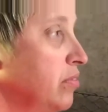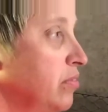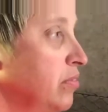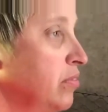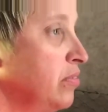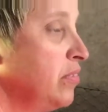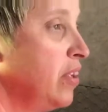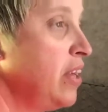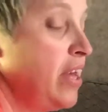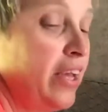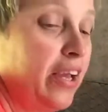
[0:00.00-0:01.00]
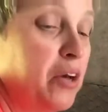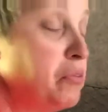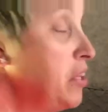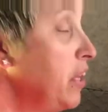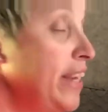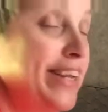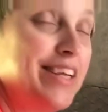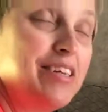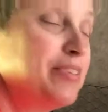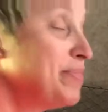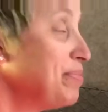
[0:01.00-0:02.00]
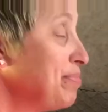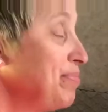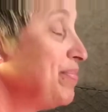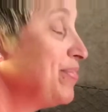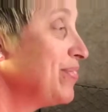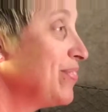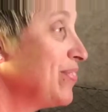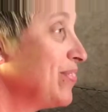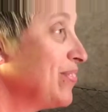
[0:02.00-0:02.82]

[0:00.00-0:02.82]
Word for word: to hang out with Delaney. Yeah,